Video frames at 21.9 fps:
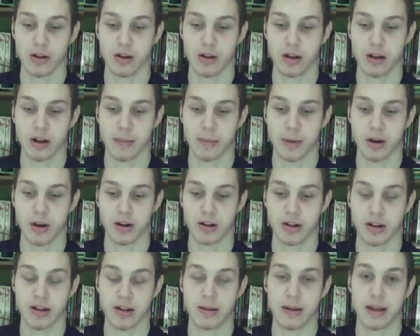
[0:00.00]

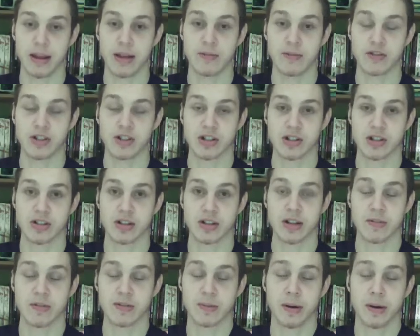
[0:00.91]
America. He he was just,
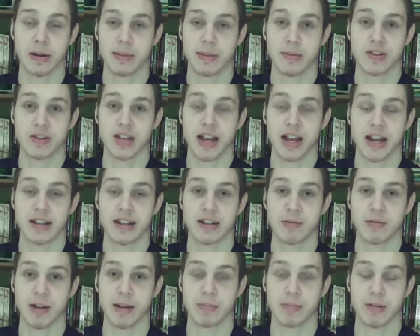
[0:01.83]
he was probably the most
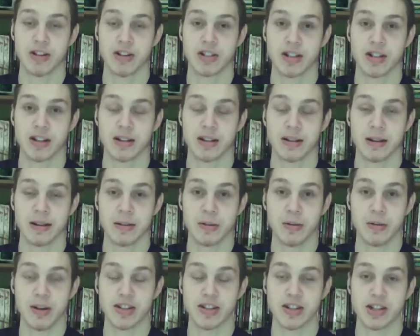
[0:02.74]
anti-white president in
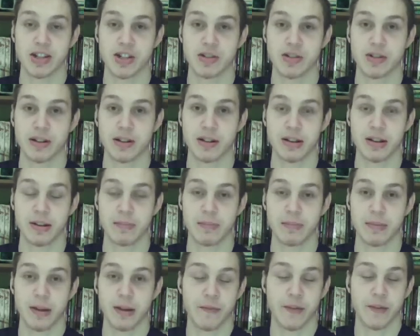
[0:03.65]
U S history,
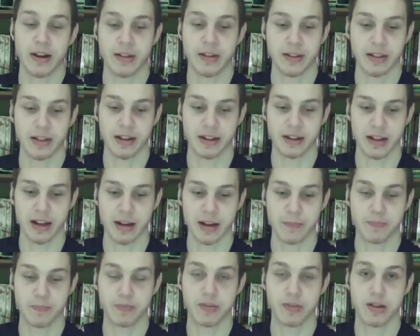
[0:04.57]
if anything like
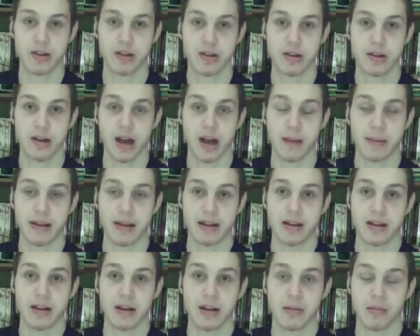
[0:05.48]
that. I mean,
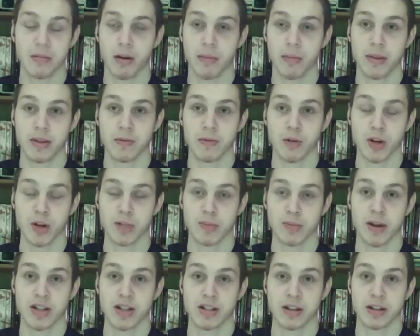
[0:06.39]
probably the worst
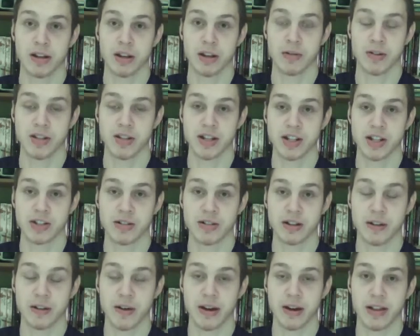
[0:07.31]
president in U S
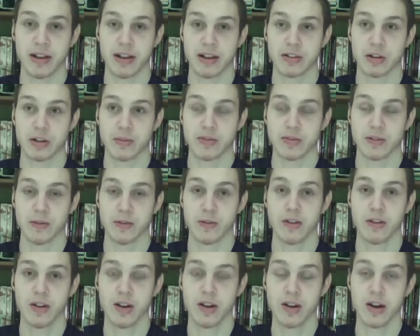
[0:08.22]
history, if anything, in terms of
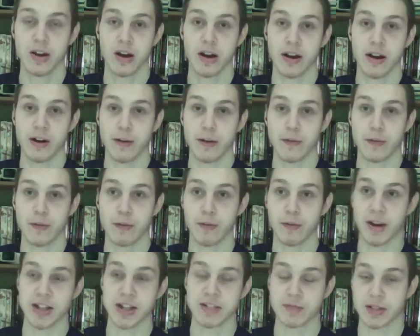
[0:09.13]
of
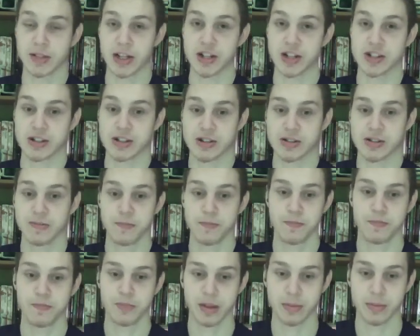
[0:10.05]
race relations.
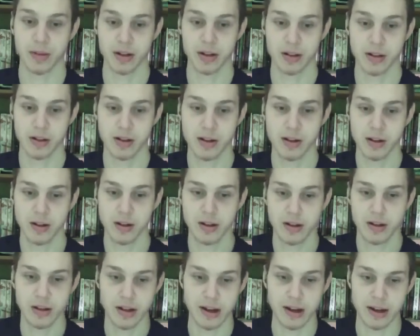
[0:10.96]
But
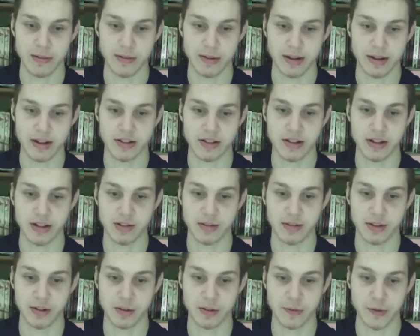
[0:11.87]
anyway,
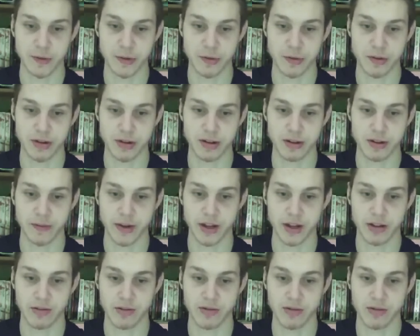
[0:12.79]
continuing, go further on in the video.